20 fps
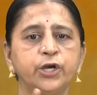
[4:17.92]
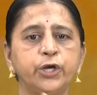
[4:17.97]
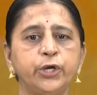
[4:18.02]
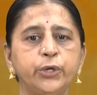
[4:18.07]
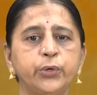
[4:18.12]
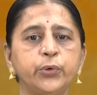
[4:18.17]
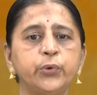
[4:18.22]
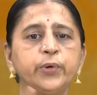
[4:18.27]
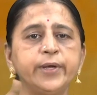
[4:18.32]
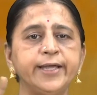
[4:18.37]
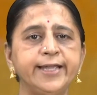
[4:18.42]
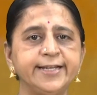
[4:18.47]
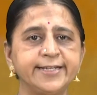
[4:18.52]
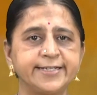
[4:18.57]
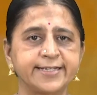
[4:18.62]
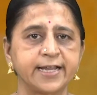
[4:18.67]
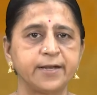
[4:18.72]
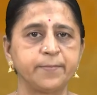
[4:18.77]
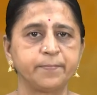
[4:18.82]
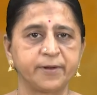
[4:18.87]
do
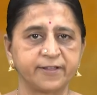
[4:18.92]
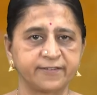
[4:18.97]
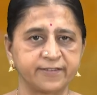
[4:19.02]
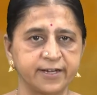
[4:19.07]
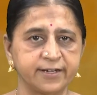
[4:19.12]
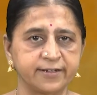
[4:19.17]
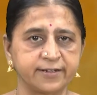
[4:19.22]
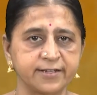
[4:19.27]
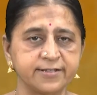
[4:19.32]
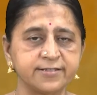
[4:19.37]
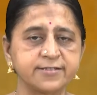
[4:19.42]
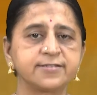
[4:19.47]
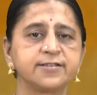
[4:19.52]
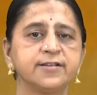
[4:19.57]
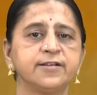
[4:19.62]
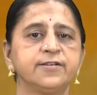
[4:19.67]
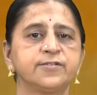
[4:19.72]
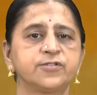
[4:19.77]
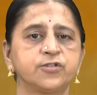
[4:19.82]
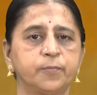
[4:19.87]
intend, present tense,
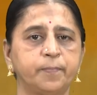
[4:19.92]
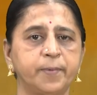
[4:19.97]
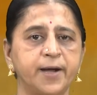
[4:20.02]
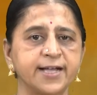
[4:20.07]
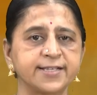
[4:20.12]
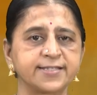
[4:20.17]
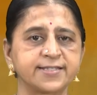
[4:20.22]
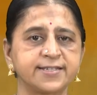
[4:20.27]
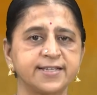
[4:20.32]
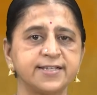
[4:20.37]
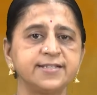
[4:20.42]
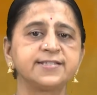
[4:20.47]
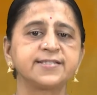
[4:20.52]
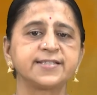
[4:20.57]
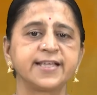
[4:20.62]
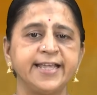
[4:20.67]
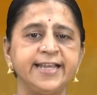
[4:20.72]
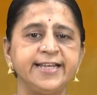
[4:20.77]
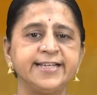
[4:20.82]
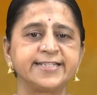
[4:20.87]
so past tense,
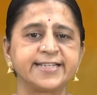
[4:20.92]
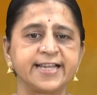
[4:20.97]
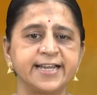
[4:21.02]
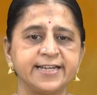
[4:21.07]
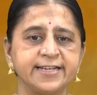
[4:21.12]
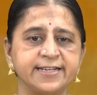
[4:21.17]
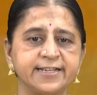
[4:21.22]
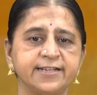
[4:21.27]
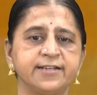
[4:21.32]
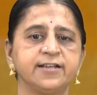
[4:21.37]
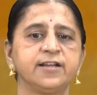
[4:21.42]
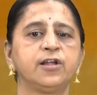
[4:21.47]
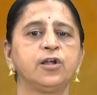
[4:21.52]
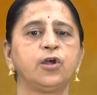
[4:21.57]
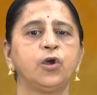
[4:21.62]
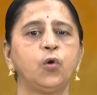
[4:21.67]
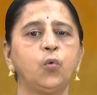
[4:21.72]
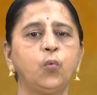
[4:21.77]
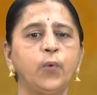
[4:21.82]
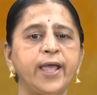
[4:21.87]
intended.
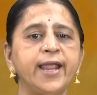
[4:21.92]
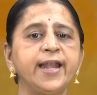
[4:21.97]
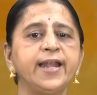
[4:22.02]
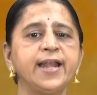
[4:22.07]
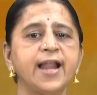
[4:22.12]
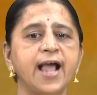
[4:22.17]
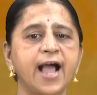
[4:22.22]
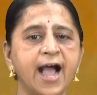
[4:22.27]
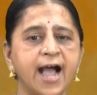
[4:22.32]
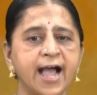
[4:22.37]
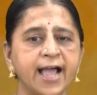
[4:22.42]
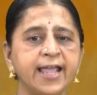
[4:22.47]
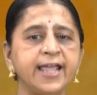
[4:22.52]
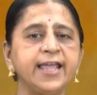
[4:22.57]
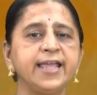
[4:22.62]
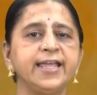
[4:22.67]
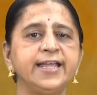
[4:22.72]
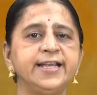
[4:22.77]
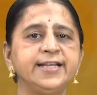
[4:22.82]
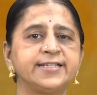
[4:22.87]
When I
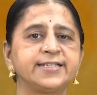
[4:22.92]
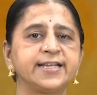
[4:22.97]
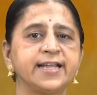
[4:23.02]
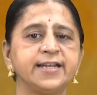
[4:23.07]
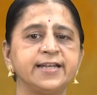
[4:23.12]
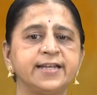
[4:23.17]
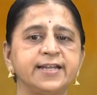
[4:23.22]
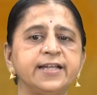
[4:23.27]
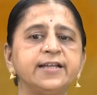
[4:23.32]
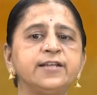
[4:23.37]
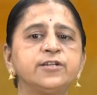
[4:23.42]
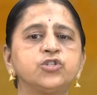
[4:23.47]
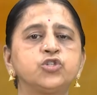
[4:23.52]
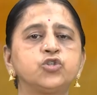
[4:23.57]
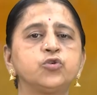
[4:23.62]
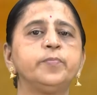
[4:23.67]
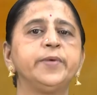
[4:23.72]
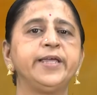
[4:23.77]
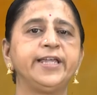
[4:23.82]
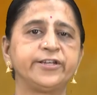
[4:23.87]
intended
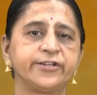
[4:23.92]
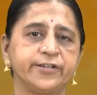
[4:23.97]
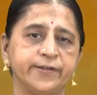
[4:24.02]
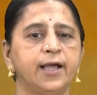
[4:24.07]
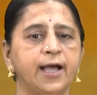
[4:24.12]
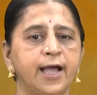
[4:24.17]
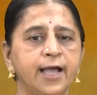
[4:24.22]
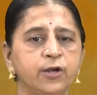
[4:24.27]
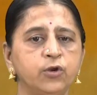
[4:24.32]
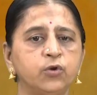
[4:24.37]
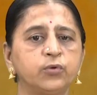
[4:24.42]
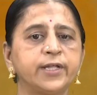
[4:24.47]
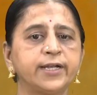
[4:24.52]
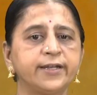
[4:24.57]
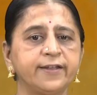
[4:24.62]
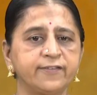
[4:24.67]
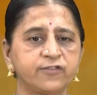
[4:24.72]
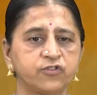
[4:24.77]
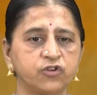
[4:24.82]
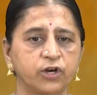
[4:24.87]
to meet him. I know that
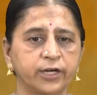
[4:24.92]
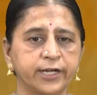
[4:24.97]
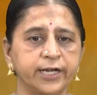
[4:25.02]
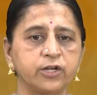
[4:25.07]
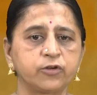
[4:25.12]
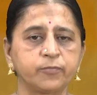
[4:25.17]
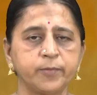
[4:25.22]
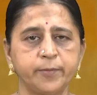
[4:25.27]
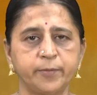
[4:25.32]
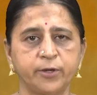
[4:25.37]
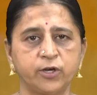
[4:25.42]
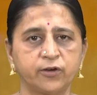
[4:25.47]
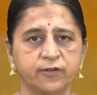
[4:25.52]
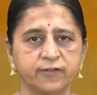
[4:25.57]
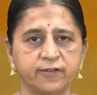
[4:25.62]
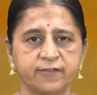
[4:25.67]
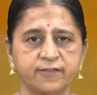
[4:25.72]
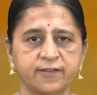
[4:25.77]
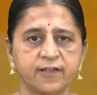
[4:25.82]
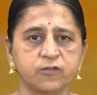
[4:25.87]
he is talking to me because
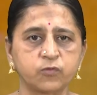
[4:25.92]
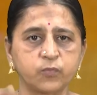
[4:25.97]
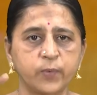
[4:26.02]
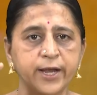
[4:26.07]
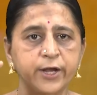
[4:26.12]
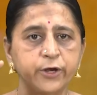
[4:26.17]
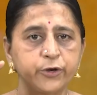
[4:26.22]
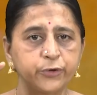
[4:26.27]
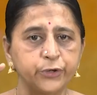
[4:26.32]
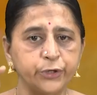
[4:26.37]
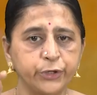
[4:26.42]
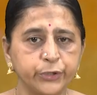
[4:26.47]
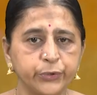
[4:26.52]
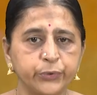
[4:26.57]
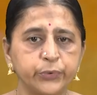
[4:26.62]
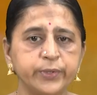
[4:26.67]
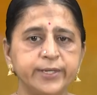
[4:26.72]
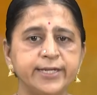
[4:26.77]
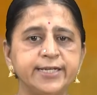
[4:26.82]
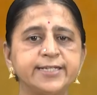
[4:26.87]
he says, when do
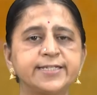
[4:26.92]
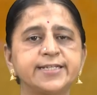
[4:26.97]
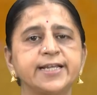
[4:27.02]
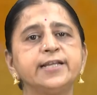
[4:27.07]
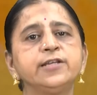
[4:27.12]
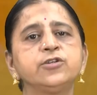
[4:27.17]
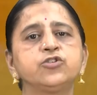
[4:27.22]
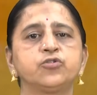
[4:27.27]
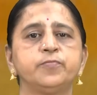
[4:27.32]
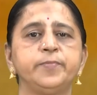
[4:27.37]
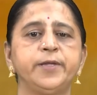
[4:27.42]
you intend to